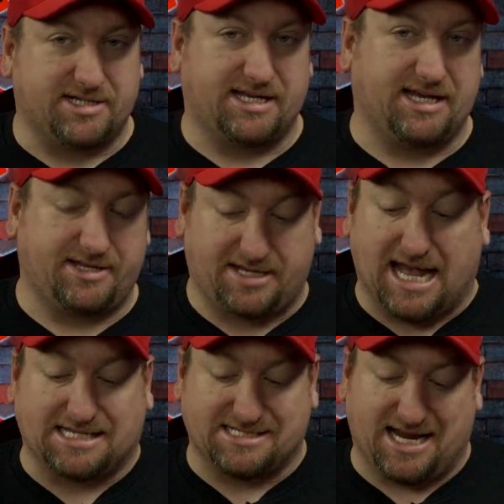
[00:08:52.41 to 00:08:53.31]
because
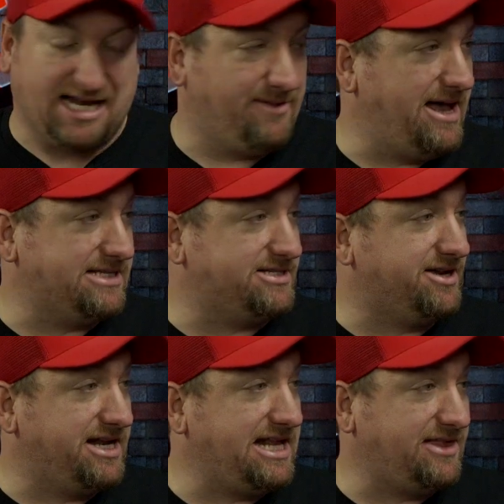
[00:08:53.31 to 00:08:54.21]
Texas A&M hasn't
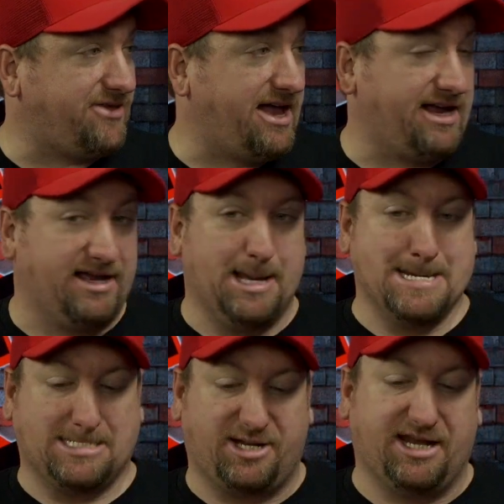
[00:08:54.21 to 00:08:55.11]
done anything
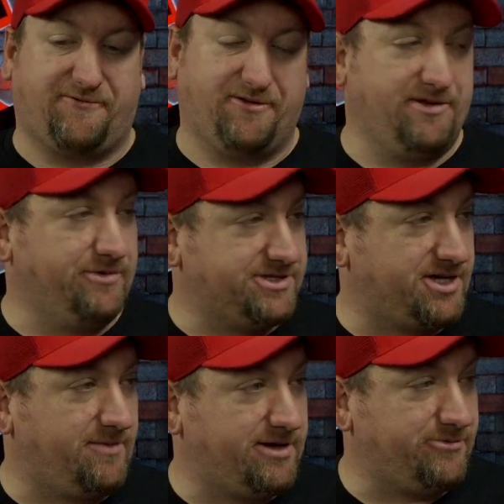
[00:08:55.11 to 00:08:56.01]
different than when
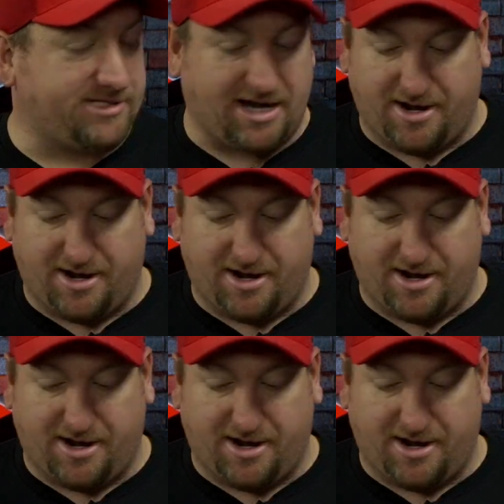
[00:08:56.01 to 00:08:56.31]
Sumlin was there.